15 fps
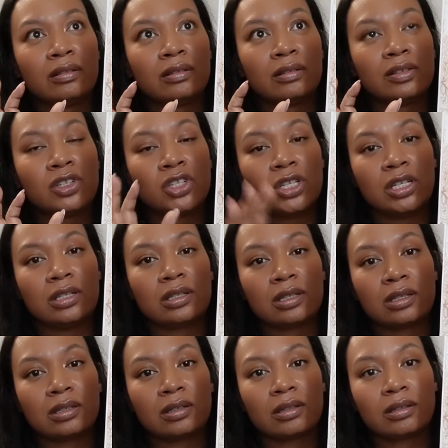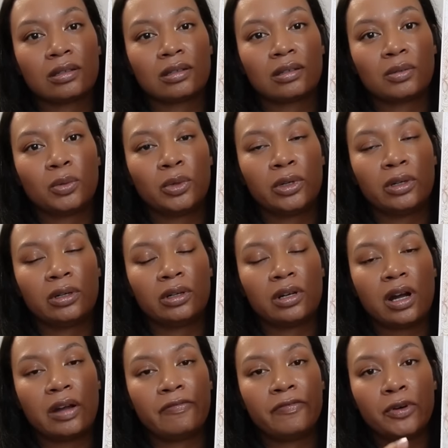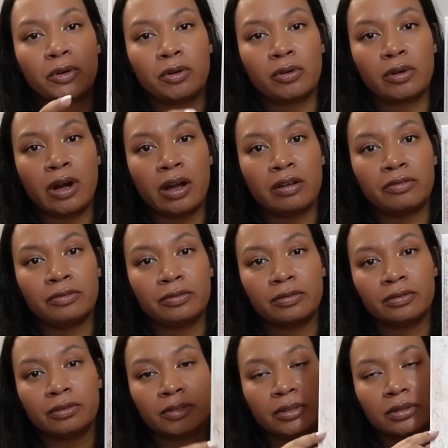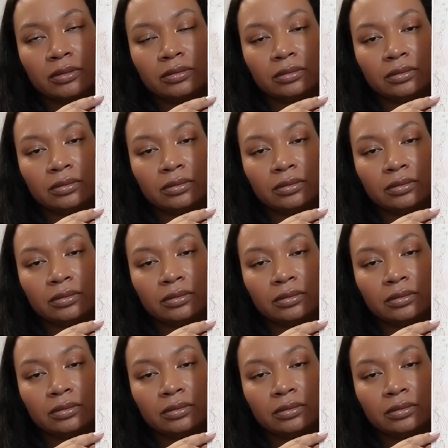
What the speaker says: sheets where I photograph or